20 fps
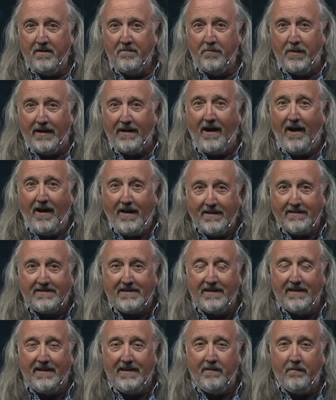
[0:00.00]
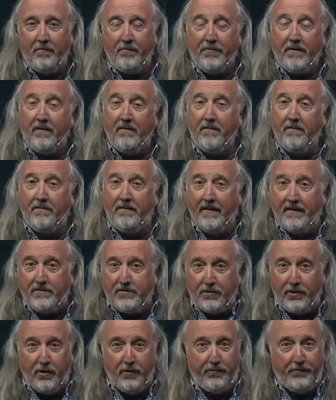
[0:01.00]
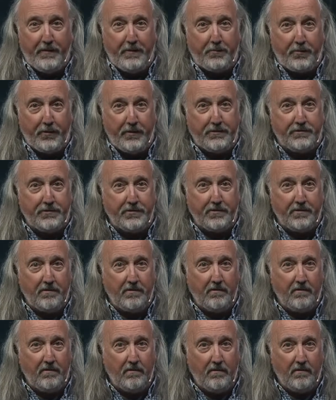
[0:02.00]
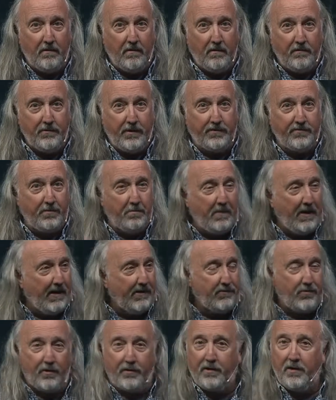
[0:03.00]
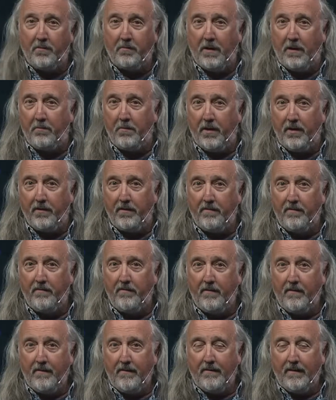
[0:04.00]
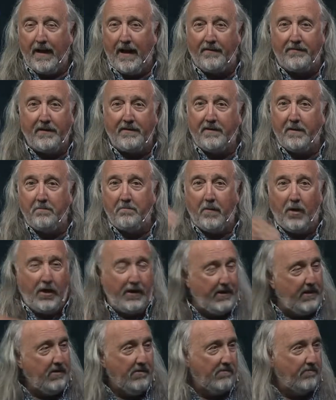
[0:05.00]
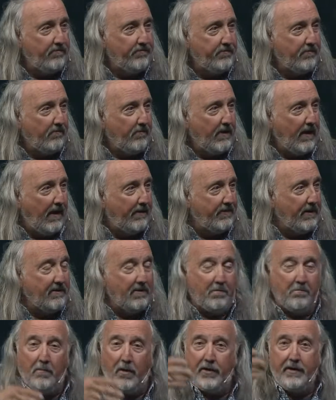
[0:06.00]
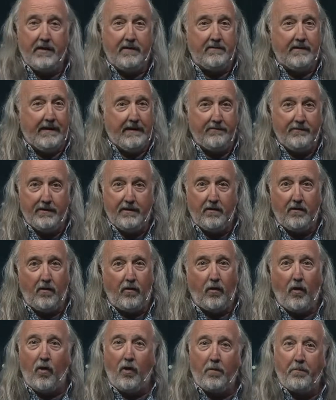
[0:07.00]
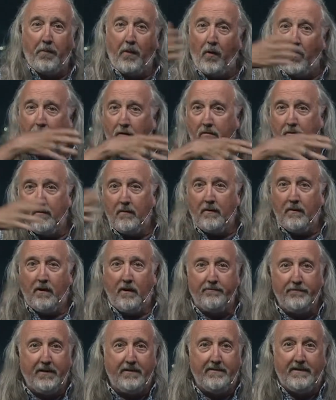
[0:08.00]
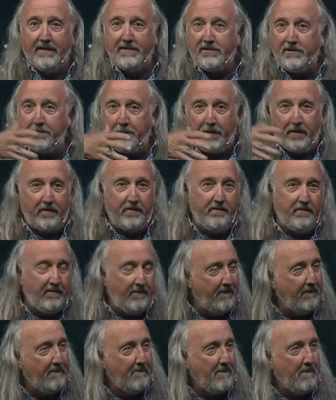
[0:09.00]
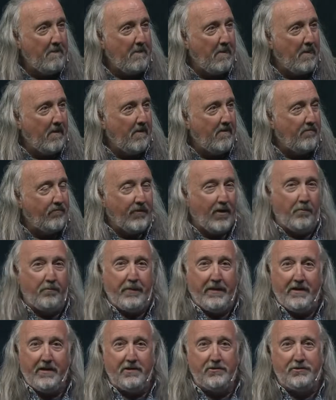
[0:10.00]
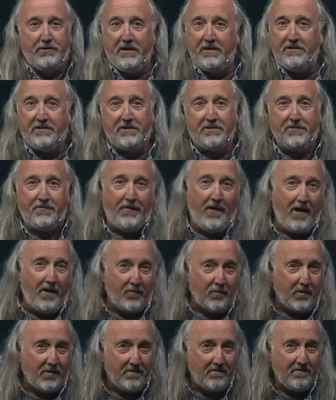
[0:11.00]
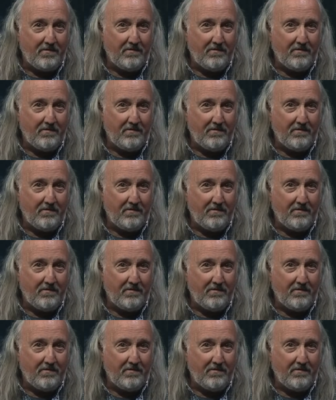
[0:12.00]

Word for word: But honestly, this goofy preacher doesn't mind talking about money. I think that money and giving are all a part of the discipline of being a Jesus follower.